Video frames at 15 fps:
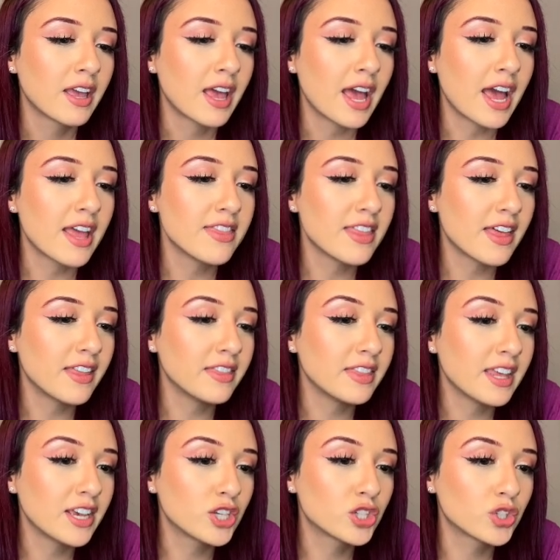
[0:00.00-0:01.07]
and then
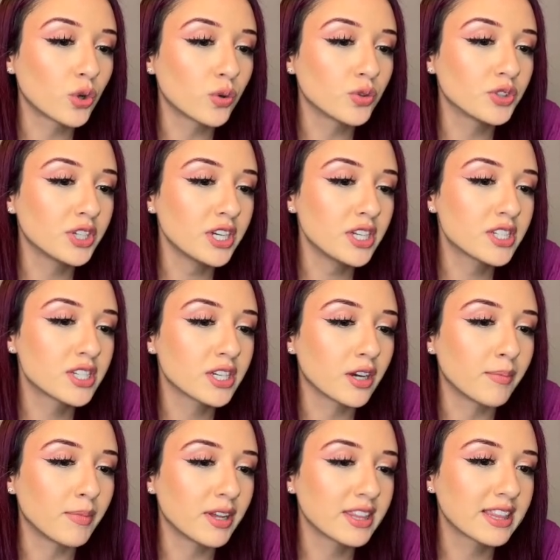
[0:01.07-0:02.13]
they sold it a
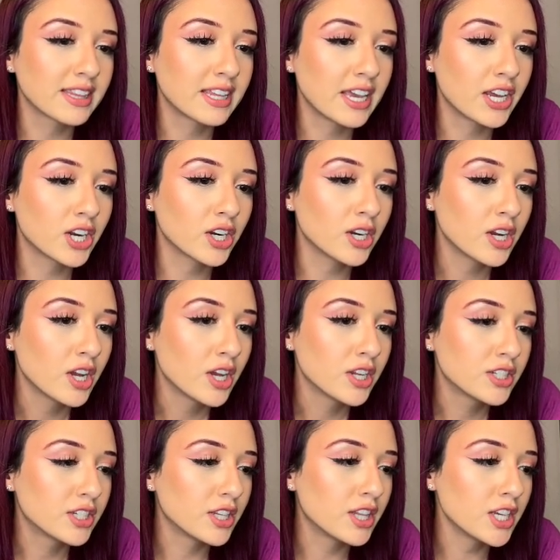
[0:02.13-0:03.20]
month later
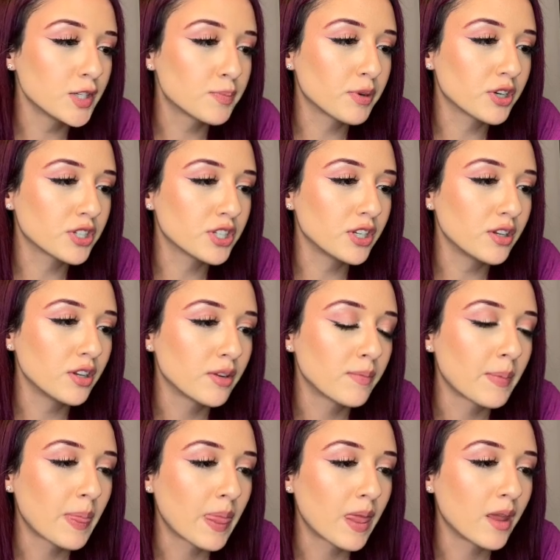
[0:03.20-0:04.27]
to this person.
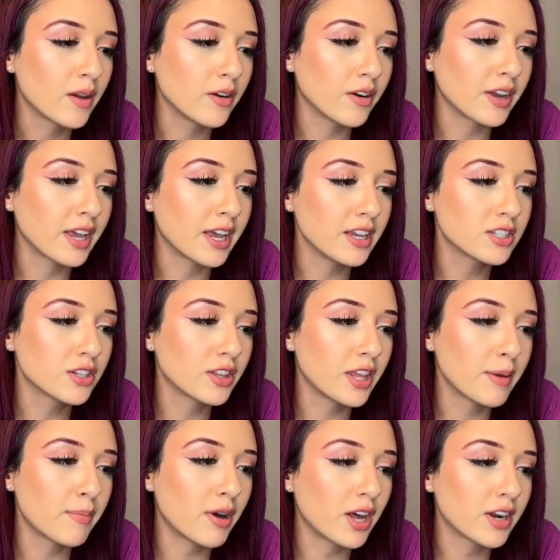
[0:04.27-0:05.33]
Okay, so they
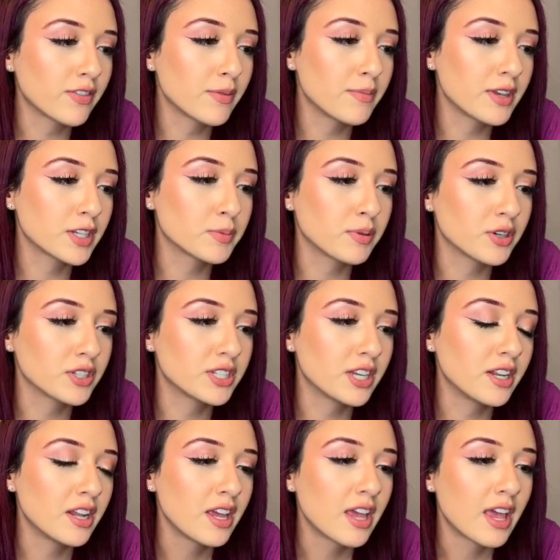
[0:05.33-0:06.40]
bought it from this
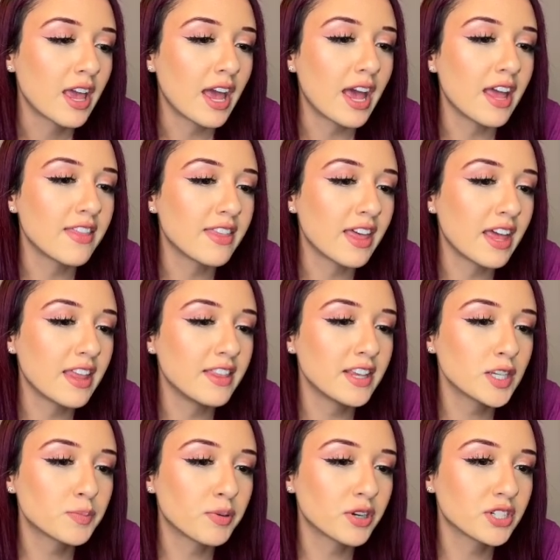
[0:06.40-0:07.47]
person, and then
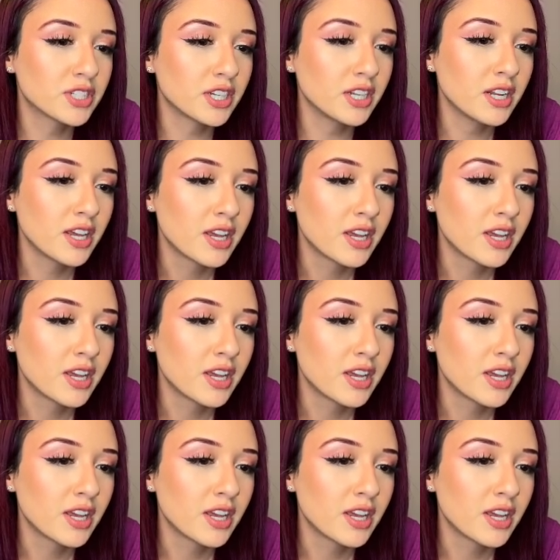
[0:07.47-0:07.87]
this person